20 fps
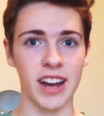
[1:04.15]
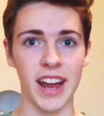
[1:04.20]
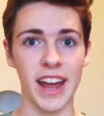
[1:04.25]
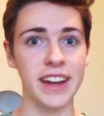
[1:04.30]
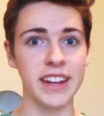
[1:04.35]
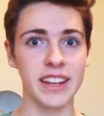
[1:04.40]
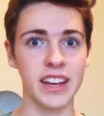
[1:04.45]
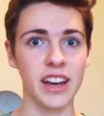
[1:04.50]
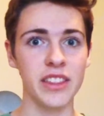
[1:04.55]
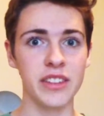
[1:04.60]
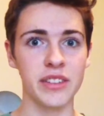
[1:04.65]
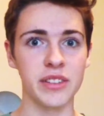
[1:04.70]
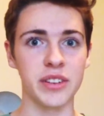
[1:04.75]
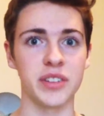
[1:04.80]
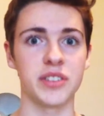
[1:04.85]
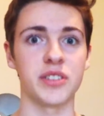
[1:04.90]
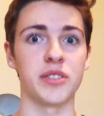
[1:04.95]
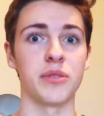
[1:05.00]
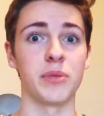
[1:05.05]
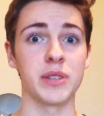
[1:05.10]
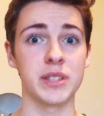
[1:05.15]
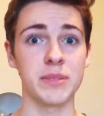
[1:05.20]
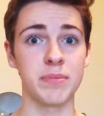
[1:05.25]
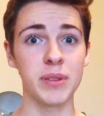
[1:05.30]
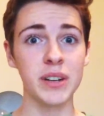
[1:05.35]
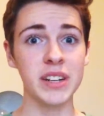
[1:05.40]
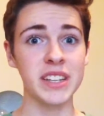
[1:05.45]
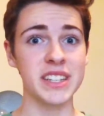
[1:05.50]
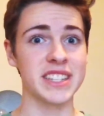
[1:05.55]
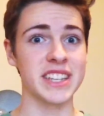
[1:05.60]
any other issue was a
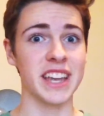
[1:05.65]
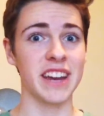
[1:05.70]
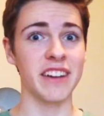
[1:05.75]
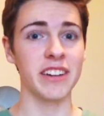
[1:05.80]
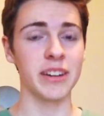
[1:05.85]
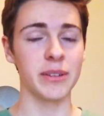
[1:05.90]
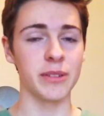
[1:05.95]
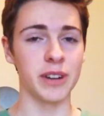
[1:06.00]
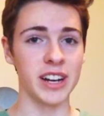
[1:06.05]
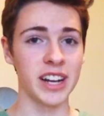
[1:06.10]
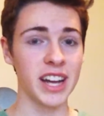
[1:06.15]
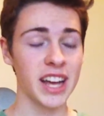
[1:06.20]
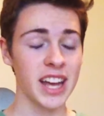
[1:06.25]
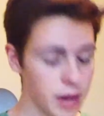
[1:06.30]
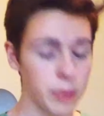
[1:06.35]
pretty scary one.